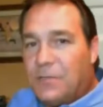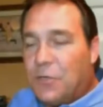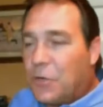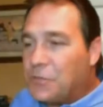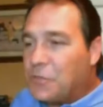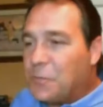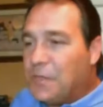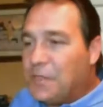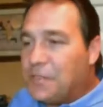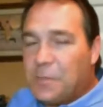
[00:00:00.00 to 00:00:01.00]
You know, you go to so many
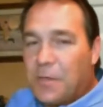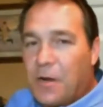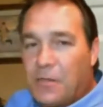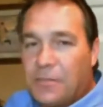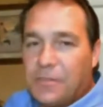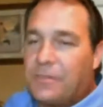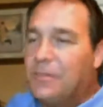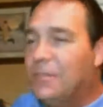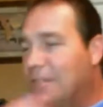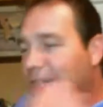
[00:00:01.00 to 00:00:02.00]
of these seminars, and you're just,
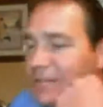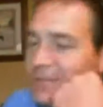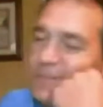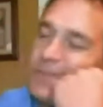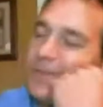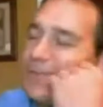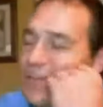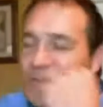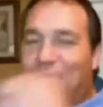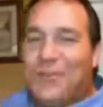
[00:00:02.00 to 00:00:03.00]

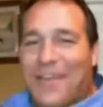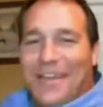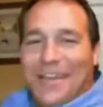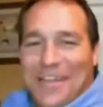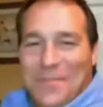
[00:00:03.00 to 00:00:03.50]
everything you do to kind of